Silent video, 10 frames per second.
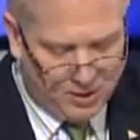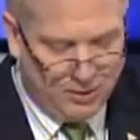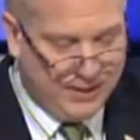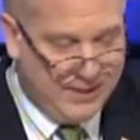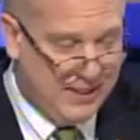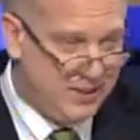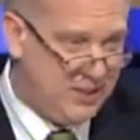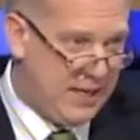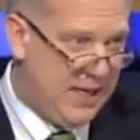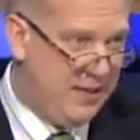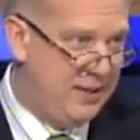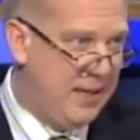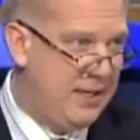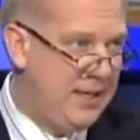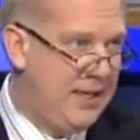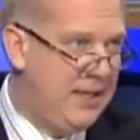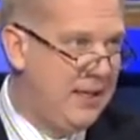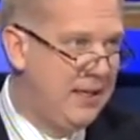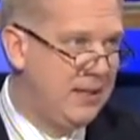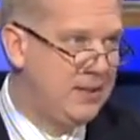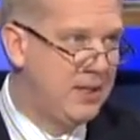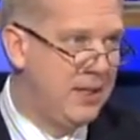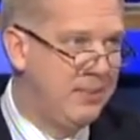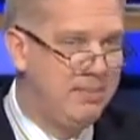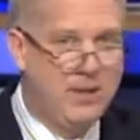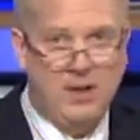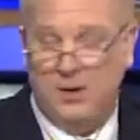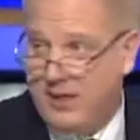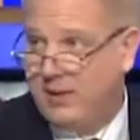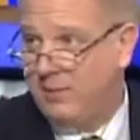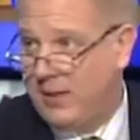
Lloyd has said that he is, um, you know, he,